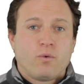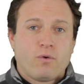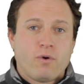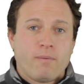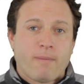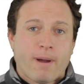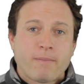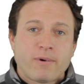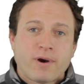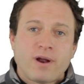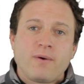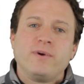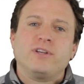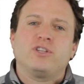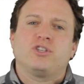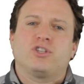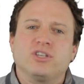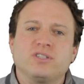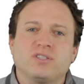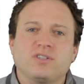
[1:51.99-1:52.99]
Remember how we
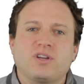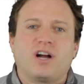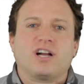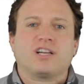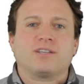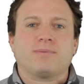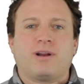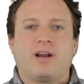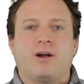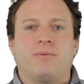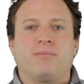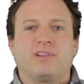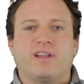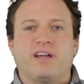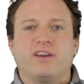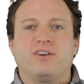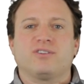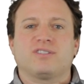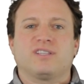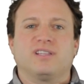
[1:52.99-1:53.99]
just talked about how
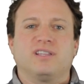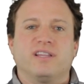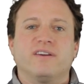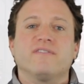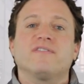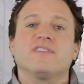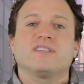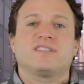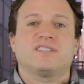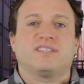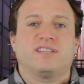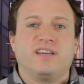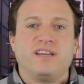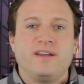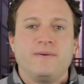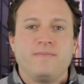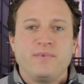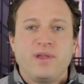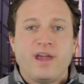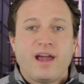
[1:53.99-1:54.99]
millennials live in the
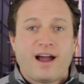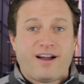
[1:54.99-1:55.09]
city?